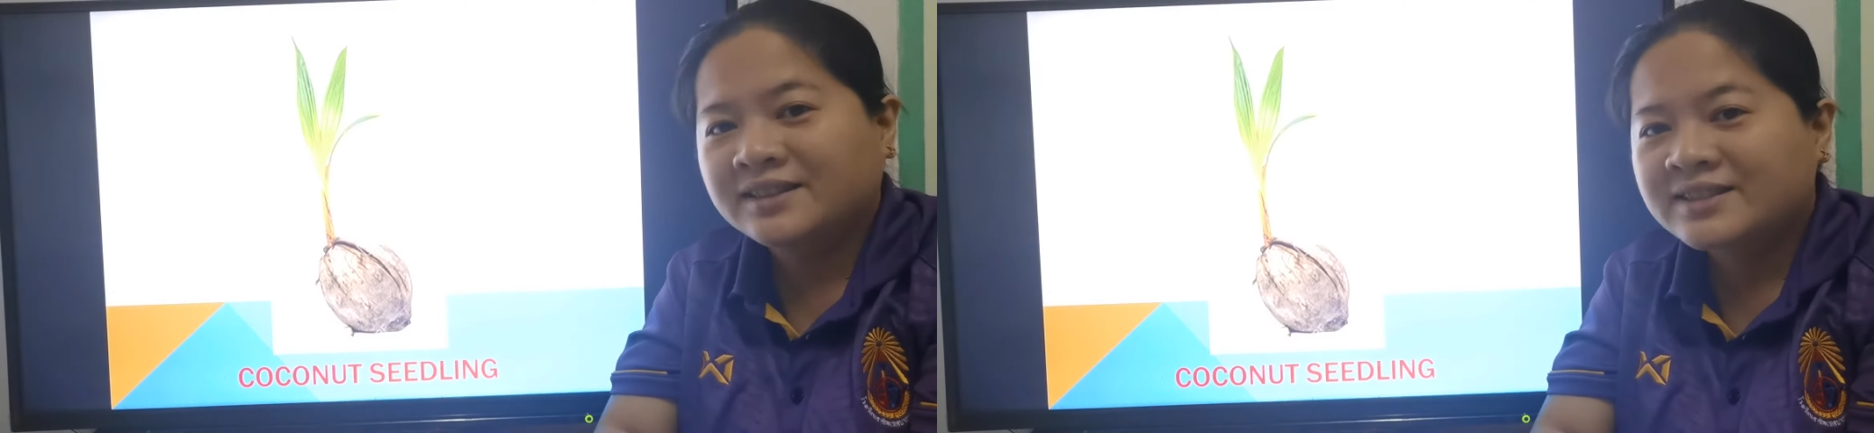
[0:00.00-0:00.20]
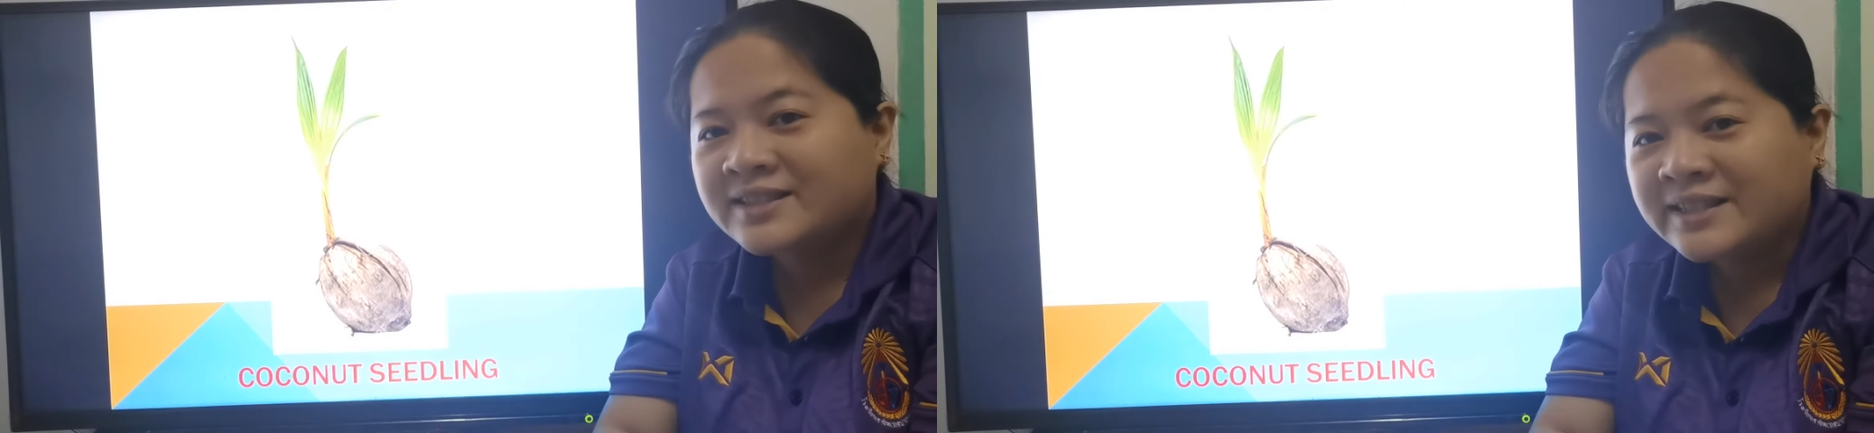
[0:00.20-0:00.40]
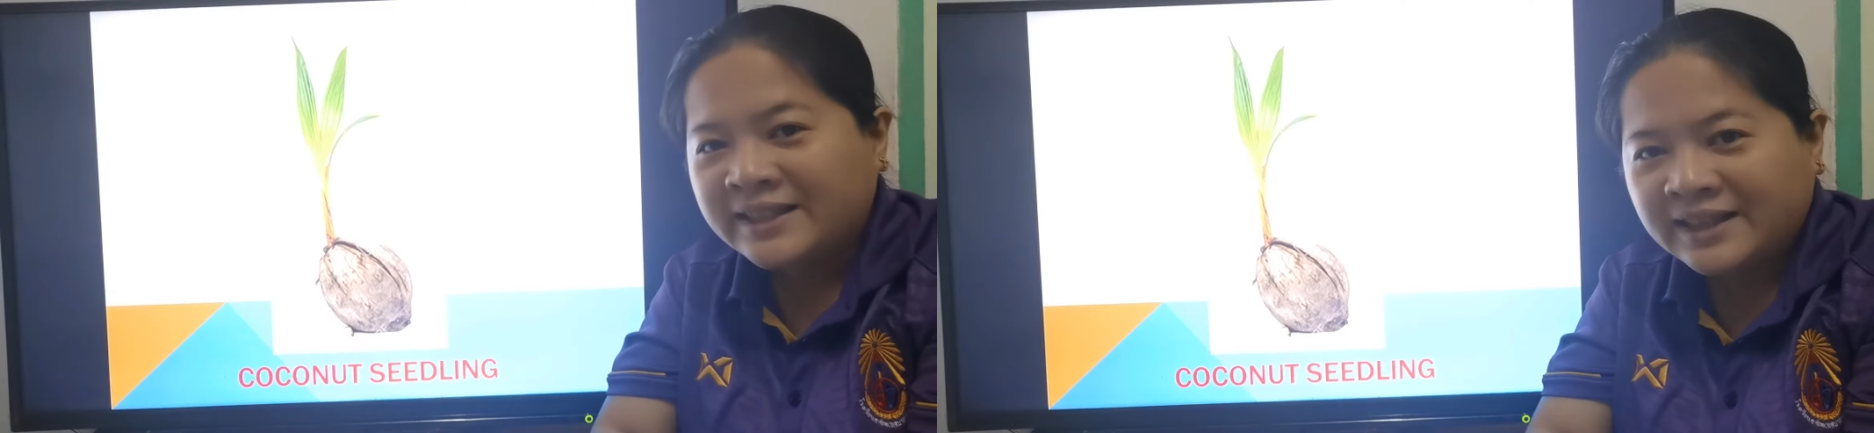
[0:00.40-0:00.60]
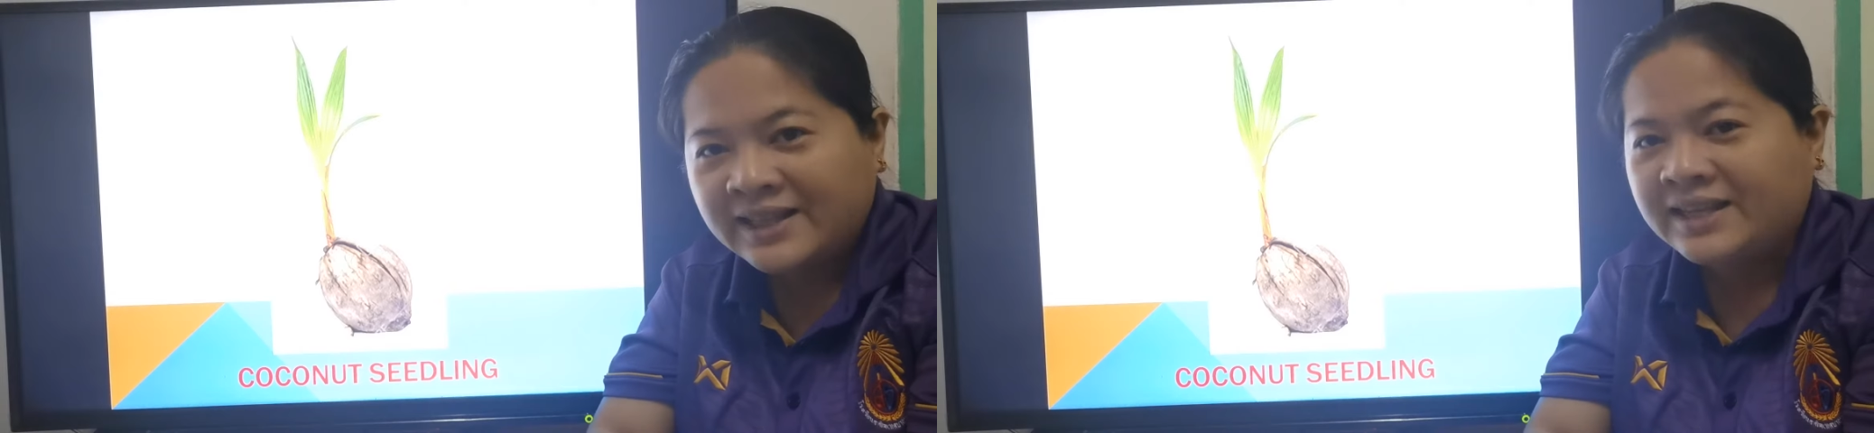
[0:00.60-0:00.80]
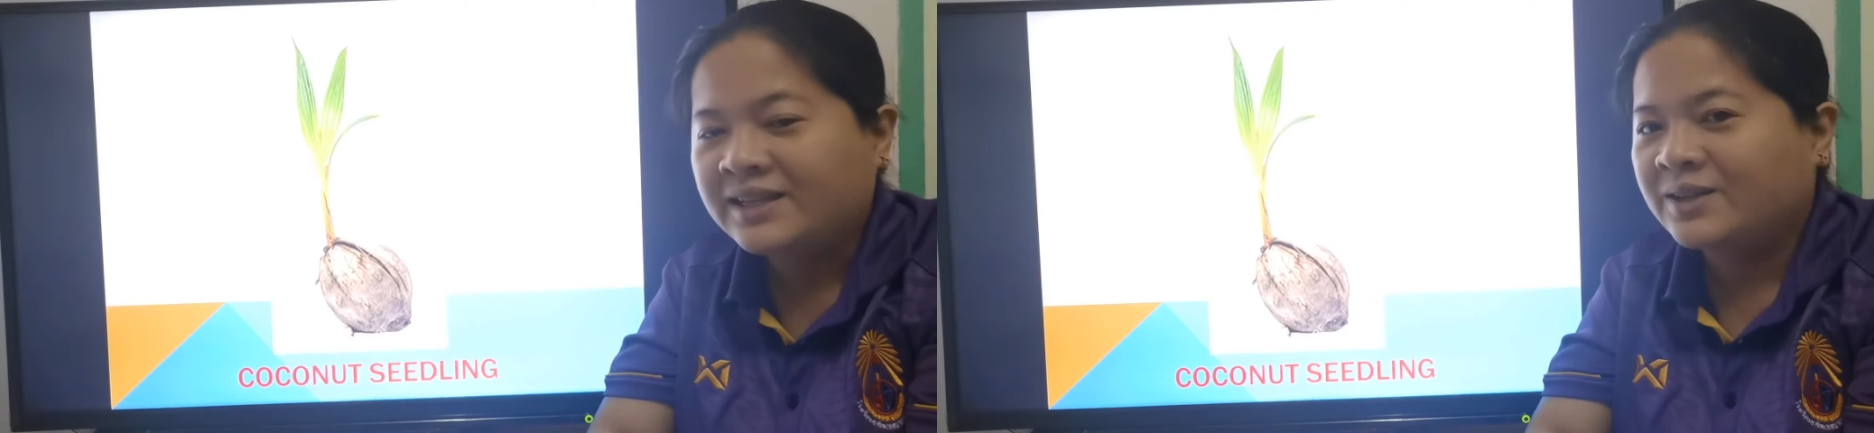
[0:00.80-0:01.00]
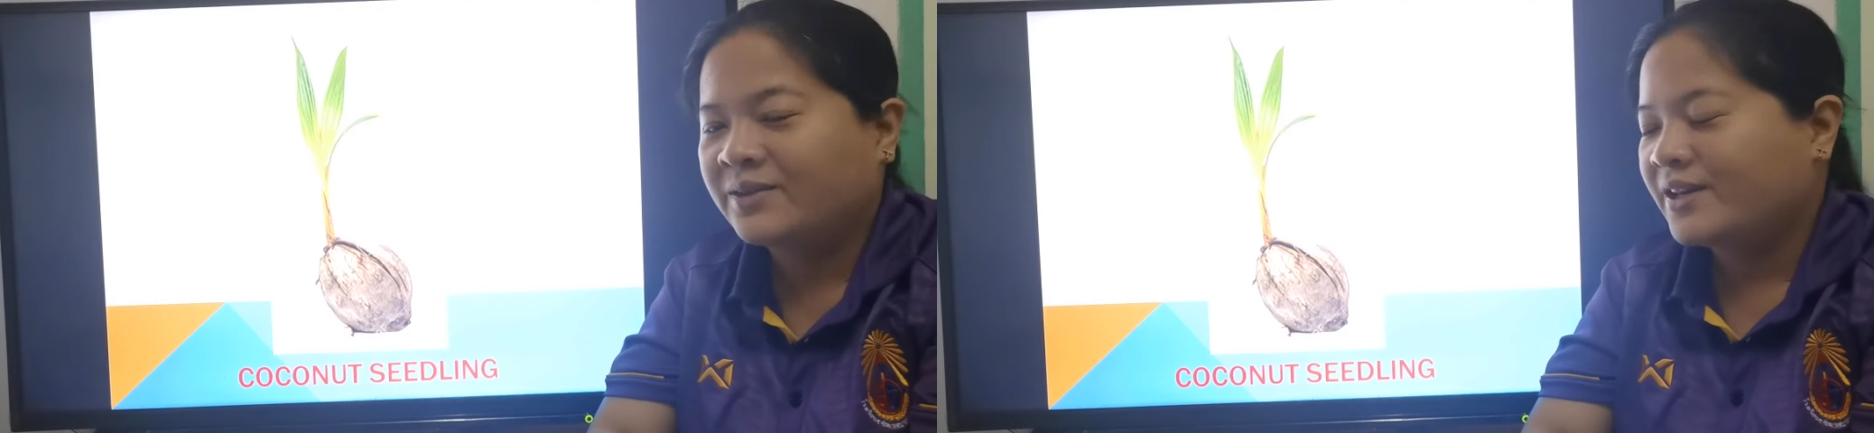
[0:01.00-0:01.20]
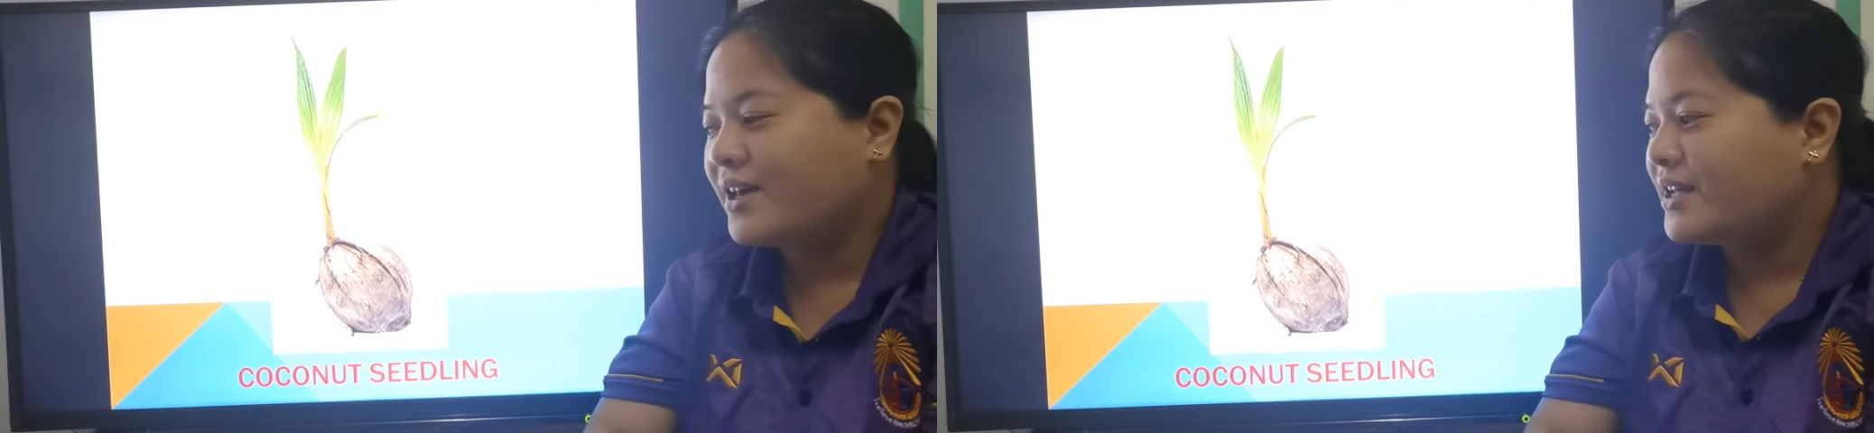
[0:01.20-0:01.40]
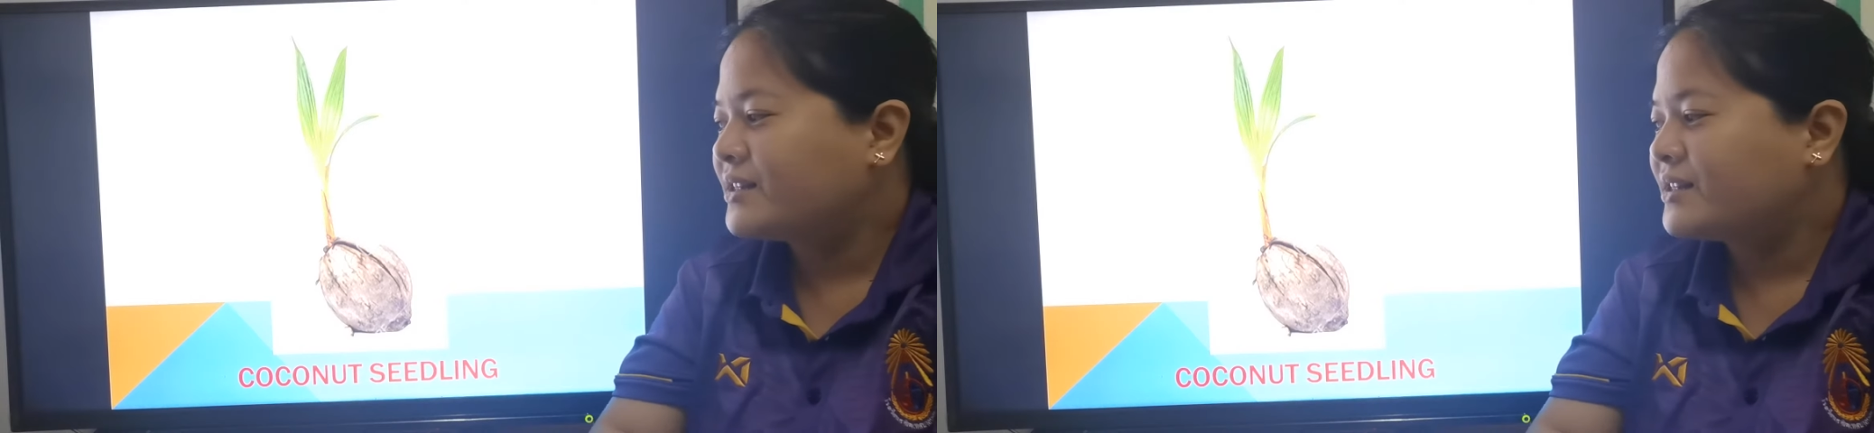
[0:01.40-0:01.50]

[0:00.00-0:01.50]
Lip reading: seedling, okay?